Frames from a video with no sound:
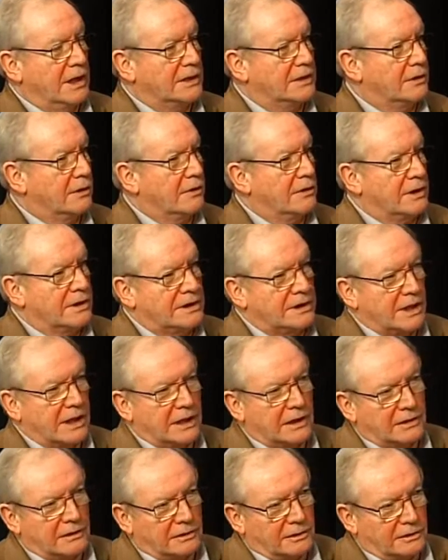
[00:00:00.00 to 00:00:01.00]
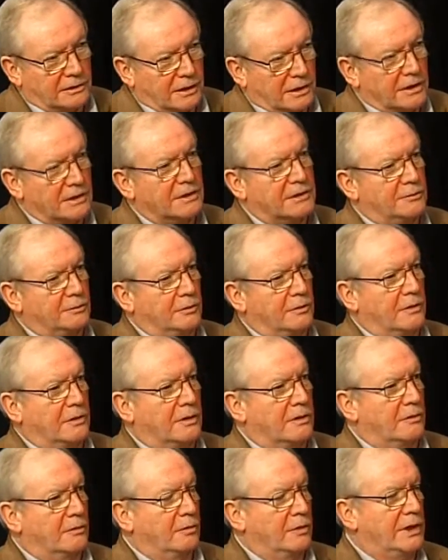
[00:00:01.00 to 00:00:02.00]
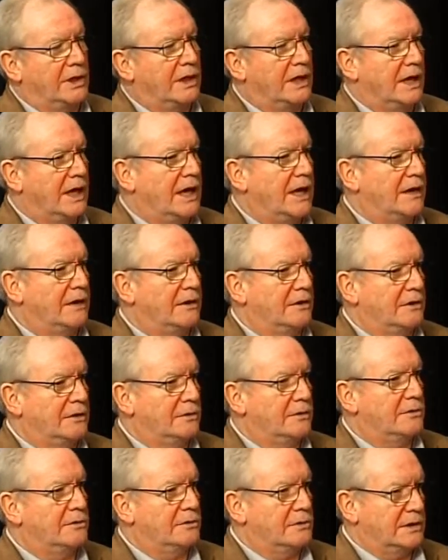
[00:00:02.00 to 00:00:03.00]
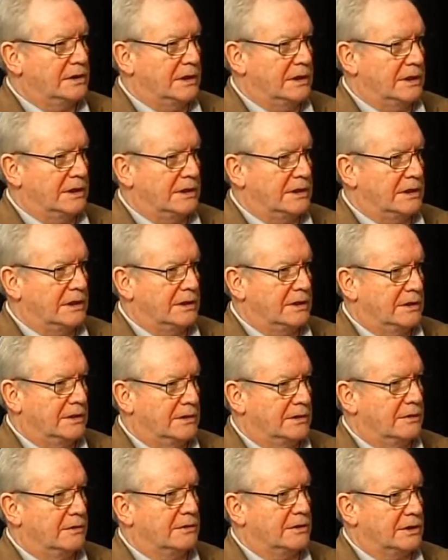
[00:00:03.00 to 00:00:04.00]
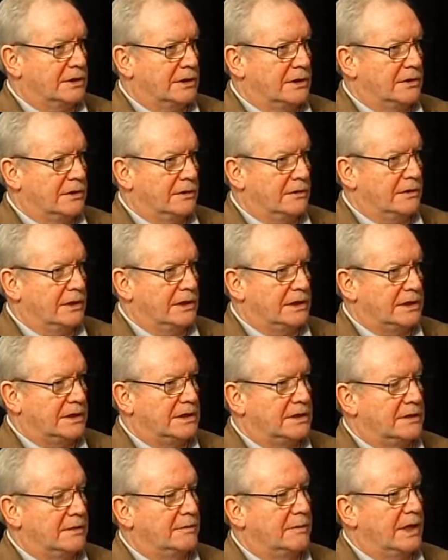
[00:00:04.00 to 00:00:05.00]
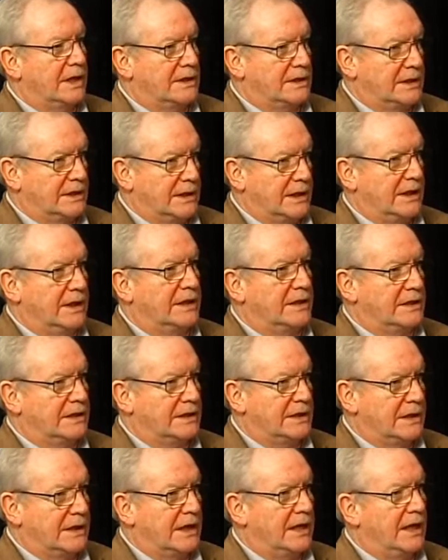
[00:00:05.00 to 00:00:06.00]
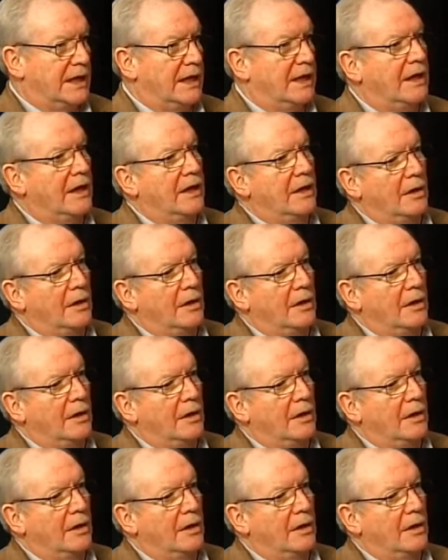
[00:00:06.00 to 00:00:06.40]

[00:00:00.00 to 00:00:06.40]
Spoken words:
And so the cycle does work. We cannot lose this Social Security system as it is today.